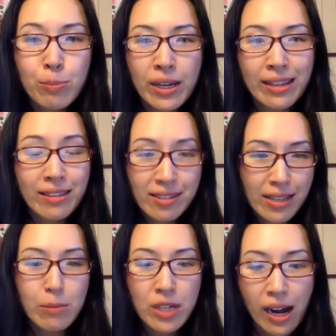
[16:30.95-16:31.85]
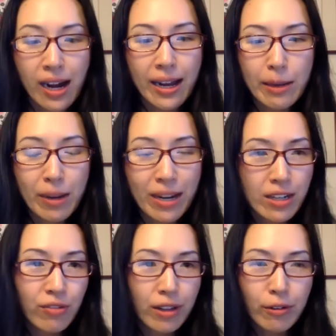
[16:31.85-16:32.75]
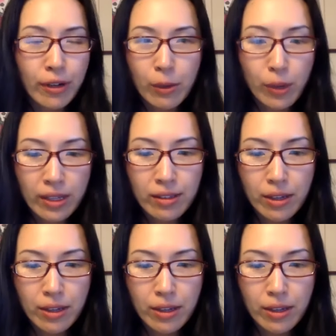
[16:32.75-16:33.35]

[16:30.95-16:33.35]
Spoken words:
but at the same time, I definitely agree with,